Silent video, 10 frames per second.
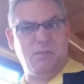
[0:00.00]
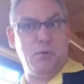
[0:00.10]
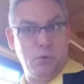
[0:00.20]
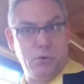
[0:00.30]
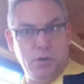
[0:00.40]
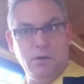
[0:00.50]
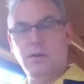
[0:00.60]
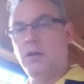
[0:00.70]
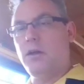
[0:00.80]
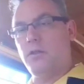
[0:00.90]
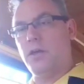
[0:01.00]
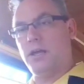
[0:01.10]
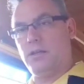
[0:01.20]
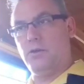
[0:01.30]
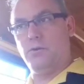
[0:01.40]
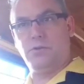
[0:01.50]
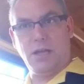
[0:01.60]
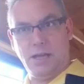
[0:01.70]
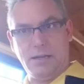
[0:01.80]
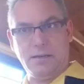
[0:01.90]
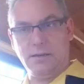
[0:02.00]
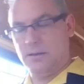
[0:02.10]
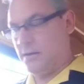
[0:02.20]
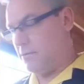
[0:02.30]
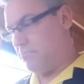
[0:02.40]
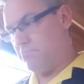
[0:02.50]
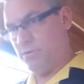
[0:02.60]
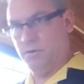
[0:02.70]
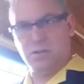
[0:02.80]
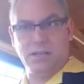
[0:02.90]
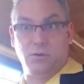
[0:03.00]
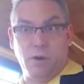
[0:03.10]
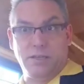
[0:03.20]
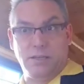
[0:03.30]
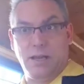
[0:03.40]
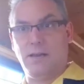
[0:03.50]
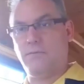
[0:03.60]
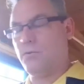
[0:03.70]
food that you take. You can take it twice a day if